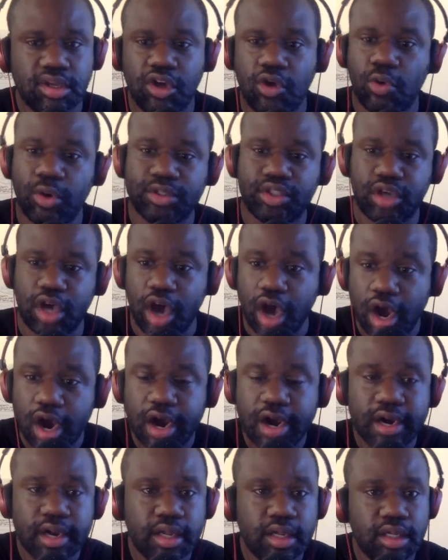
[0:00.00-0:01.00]

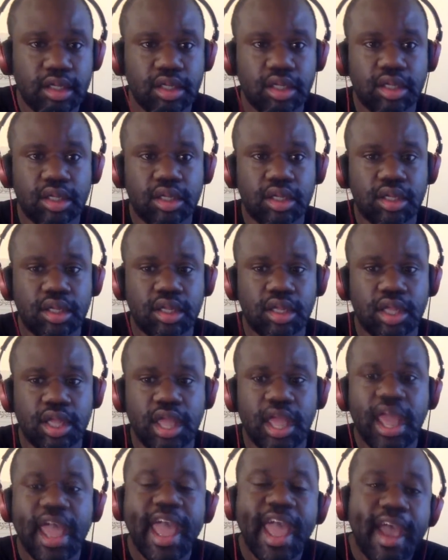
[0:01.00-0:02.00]
Qatar.
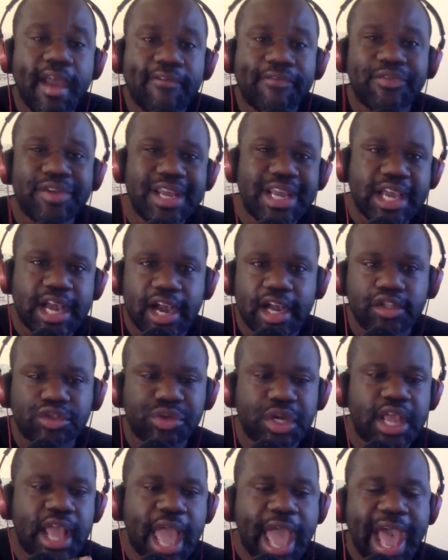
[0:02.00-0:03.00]
Every
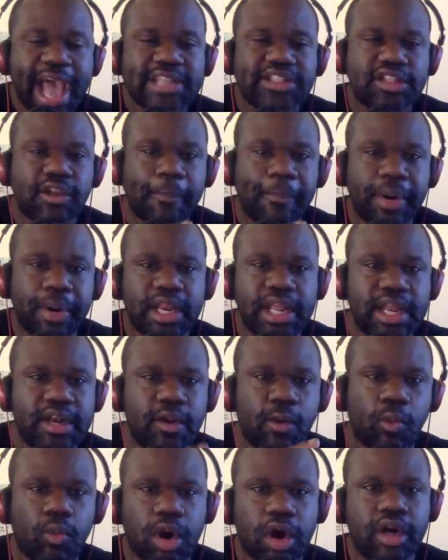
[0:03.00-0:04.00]
country has to put in
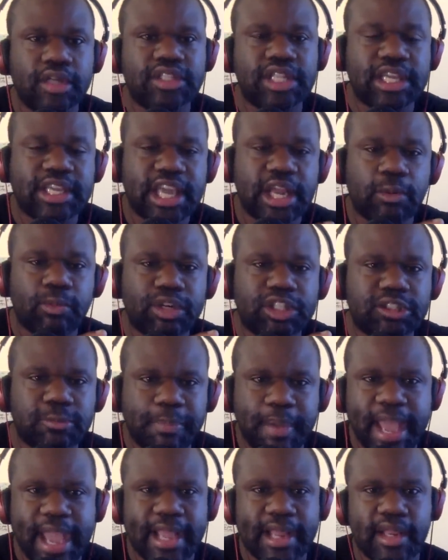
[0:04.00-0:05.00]
the work to get
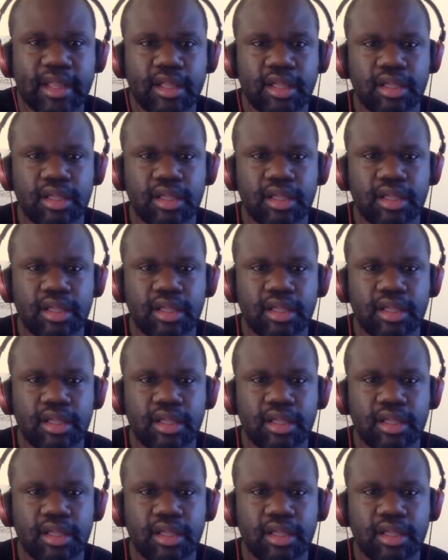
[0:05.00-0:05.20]
respect.